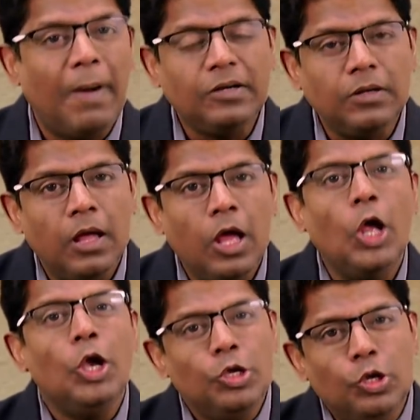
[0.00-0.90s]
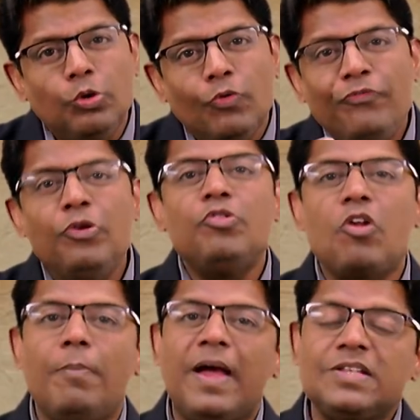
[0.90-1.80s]
But due to few
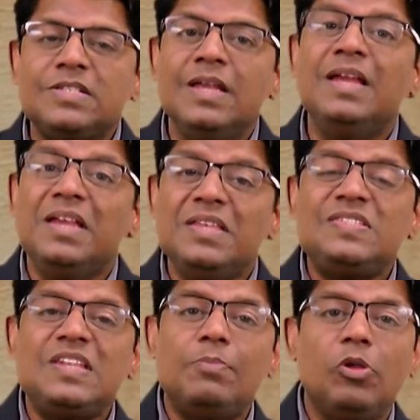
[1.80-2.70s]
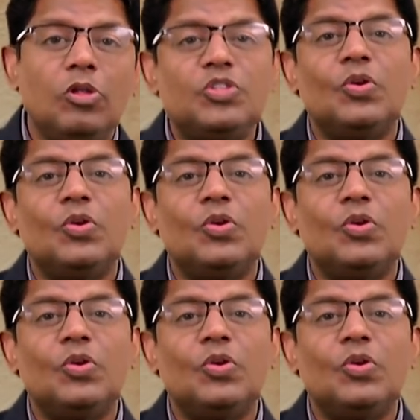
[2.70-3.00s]
drawbacks, his table